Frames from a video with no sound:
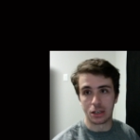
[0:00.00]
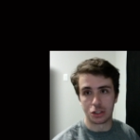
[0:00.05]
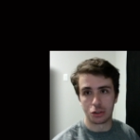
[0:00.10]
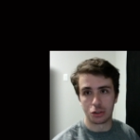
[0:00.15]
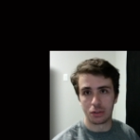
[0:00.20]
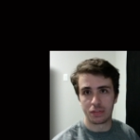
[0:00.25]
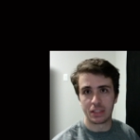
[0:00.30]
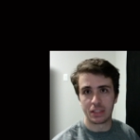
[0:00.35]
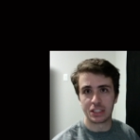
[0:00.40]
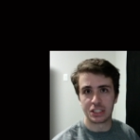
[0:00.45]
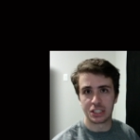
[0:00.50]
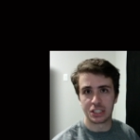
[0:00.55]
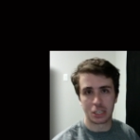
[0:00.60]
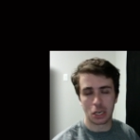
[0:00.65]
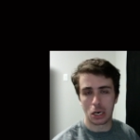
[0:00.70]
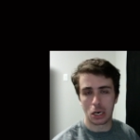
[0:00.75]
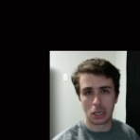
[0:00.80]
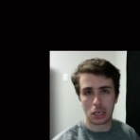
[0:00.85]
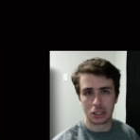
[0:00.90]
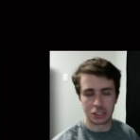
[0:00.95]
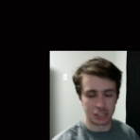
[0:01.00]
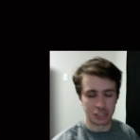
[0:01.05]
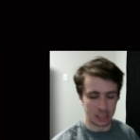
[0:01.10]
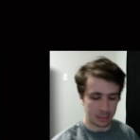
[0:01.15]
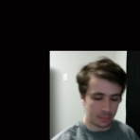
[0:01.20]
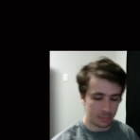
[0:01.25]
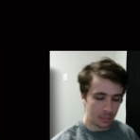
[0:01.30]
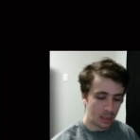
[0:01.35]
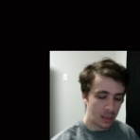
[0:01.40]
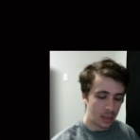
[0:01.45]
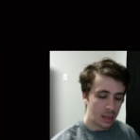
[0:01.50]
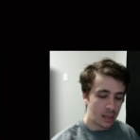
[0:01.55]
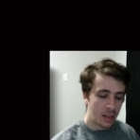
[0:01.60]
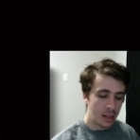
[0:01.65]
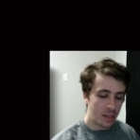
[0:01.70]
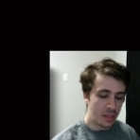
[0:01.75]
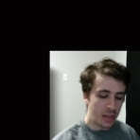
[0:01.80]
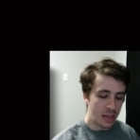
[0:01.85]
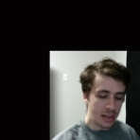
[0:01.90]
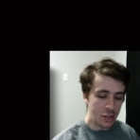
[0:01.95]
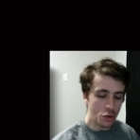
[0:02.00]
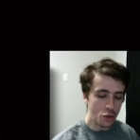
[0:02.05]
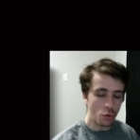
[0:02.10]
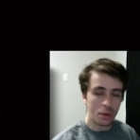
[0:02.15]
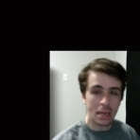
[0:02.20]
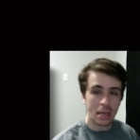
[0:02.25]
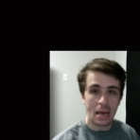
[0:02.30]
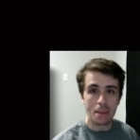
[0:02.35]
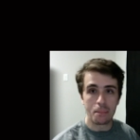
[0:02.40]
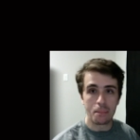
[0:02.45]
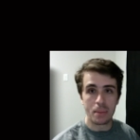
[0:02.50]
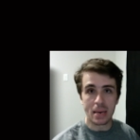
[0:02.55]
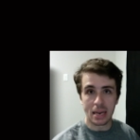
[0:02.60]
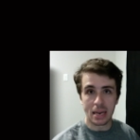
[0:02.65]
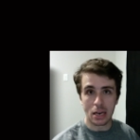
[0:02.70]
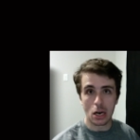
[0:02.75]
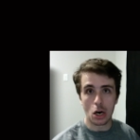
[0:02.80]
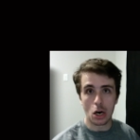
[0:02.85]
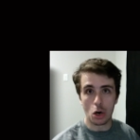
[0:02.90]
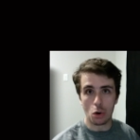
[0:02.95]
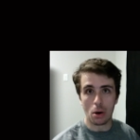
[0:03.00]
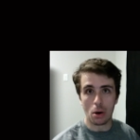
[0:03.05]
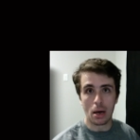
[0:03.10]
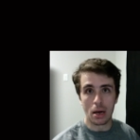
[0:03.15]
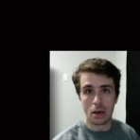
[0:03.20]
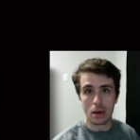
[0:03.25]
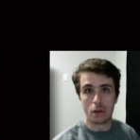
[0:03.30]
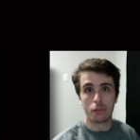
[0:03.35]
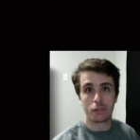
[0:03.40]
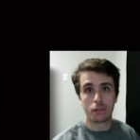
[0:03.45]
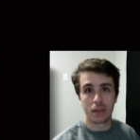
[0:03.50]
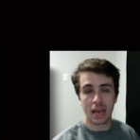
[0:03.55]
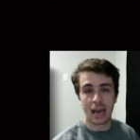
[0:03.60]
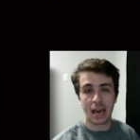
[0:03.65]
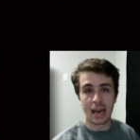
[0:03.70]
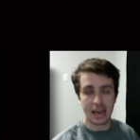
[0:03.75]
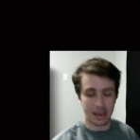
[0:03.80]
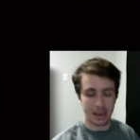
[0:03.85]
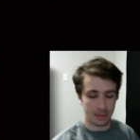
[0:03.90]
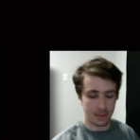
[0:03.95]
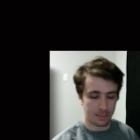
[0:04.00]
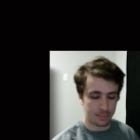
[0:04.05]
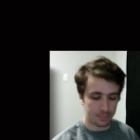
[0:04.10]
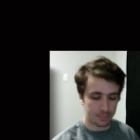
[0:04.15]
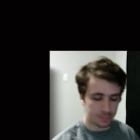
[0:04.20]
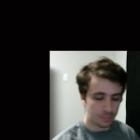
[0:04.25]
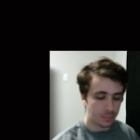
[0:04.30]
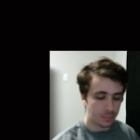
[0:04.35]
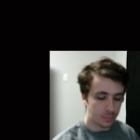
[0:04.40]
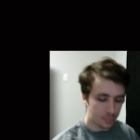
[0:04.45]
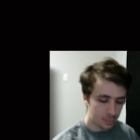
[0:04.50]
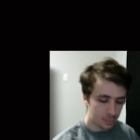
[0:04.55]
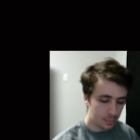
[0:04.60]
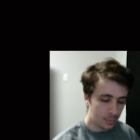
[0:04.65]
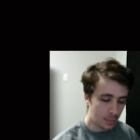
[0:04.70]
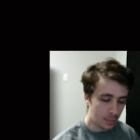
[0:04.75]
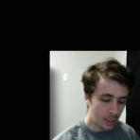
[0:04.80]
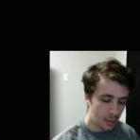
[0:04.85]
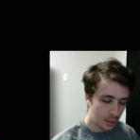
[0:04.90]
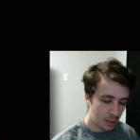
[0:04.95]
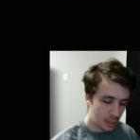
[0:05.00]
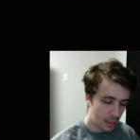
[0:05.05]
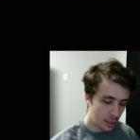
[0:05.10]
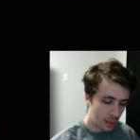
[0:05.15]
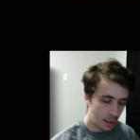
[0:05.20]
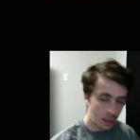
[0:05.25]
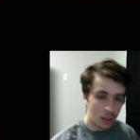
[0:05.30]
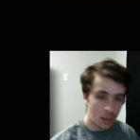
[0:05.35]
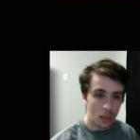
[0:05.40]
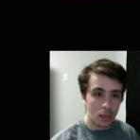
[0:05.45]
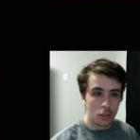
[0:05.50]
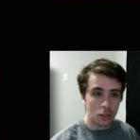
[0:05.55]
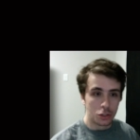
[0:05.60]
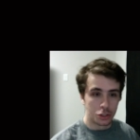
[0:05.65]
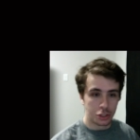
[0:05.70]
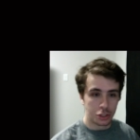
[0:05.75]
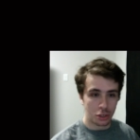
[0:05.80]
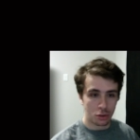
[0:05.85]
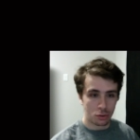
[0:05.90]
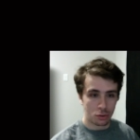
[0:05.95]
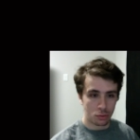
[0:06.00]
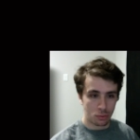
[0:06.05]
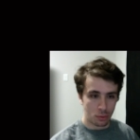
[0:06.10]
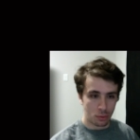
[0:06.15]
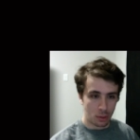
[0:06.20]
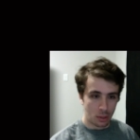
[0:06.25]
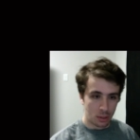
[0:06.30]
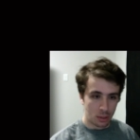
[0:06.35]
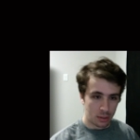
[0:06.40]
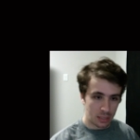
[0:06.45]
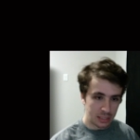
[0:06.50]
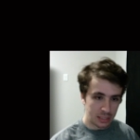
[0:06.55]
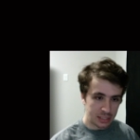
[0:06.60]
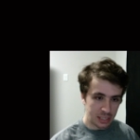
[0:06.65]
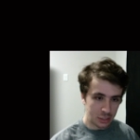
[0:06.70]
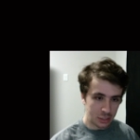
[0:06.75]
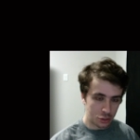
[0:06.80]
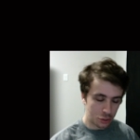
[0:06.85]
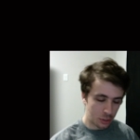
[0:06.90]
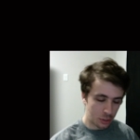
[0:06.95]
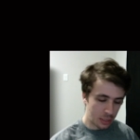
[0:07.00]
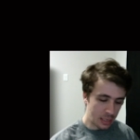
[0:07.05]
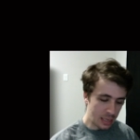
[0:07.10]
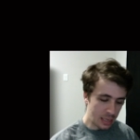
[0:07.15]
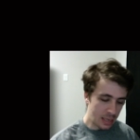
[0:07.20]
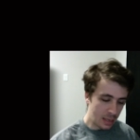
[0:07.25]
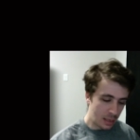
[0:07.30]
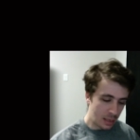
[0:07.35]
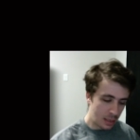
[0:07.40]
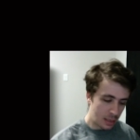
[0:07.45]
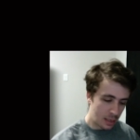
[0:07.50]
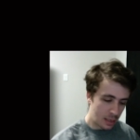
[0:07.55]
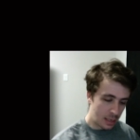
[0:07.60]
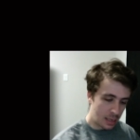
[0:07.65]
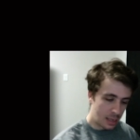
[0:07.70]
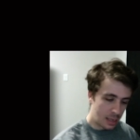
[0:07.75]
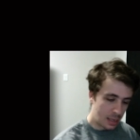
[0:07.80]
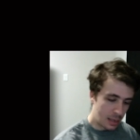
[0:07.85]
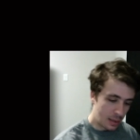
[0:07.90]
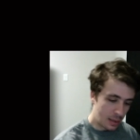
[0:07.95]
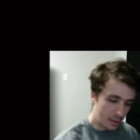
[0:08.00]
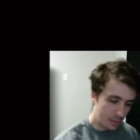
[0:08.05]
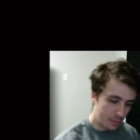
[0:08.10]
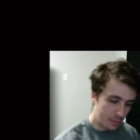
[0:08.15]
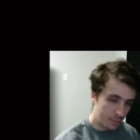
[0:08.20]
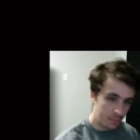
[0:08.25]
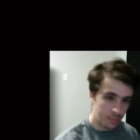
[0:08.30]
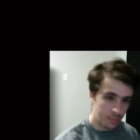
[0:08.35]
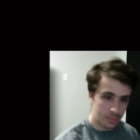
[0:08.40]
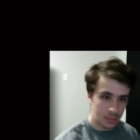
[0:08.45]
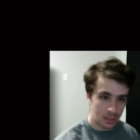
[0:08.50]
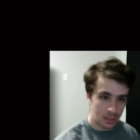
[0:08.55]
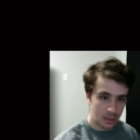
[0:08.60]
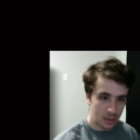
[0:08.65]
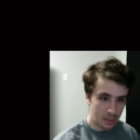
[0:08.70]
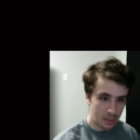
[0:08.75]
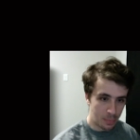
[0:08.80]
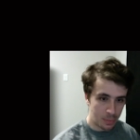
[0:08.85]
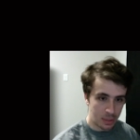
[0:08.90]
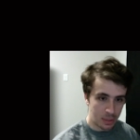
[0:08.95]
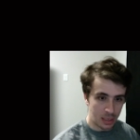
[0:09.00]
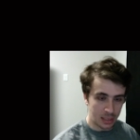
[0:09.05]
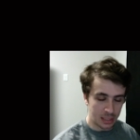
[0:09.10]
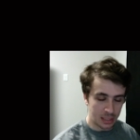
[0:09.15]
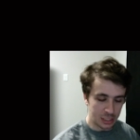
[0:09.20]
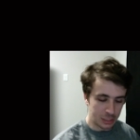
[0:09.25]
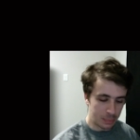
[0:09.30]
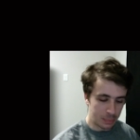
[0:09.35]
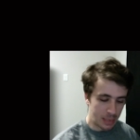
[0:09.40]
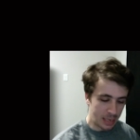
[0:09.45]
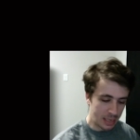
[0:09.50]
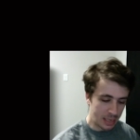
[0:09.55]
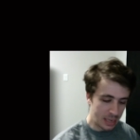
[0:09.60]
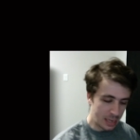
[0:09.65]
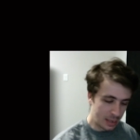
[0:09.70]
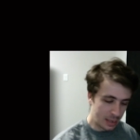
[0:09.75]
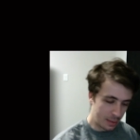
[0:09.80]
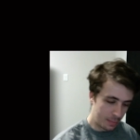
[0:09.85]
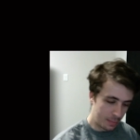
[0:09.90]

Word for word: So if this is a constant, then you'll get big O of k. Okay, so let's actually uh, uh, plug this back in.